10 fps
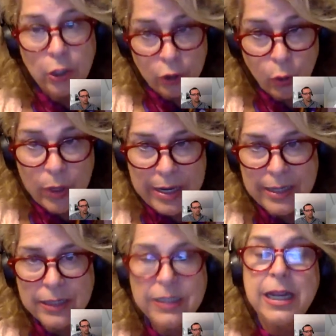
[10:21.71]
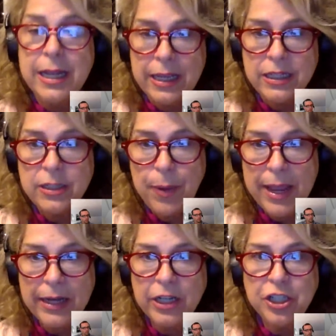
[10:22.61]
tweets in
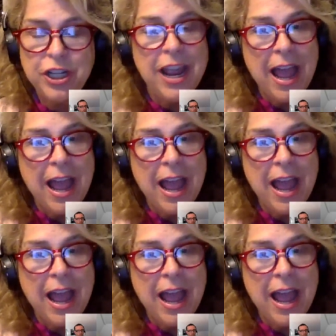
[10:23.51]
Spanish.